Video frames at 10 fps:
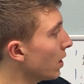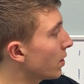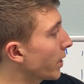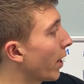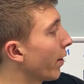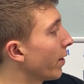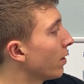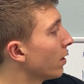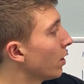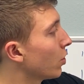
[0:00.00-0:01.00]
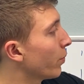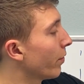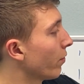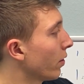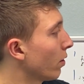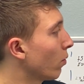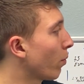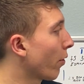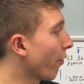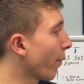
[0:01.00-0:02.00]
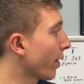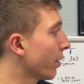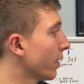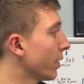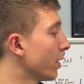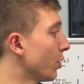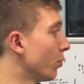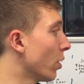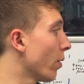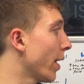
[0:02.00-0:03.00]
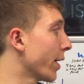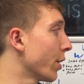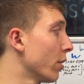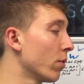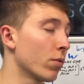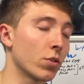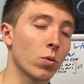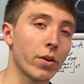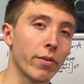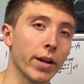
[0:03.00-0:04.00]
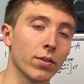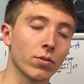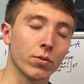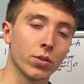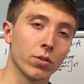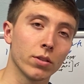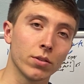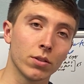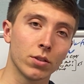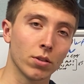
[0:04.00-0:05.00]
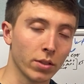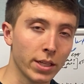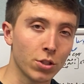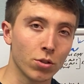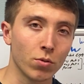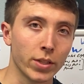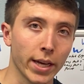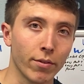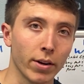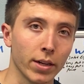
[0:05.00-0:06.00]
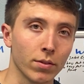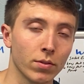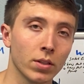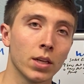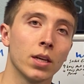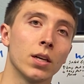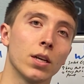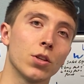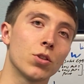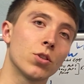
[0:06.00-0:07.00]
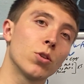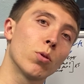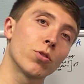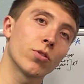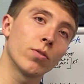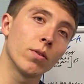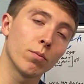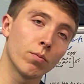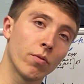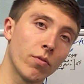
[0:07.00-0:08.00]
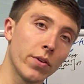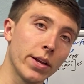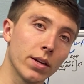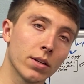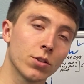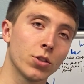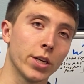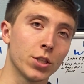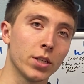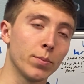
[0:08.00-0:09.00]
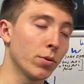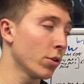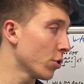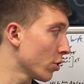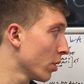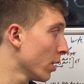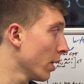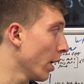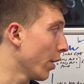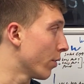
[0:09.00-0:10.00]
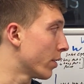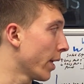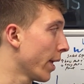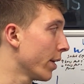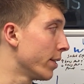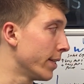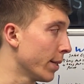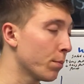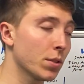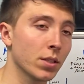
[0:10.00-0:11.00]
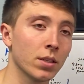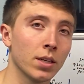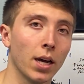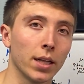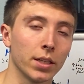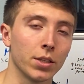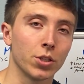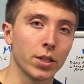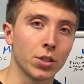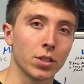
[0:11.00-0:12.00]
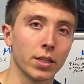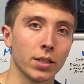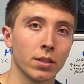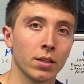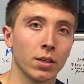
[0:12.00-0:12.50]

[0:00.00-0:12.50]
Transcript: Saturday, should be a fun little partner Metcon. You go, I go for 20 rounds. So you'll each do 10 rounds. 200 feet GHD push into 10 dips on the GHD.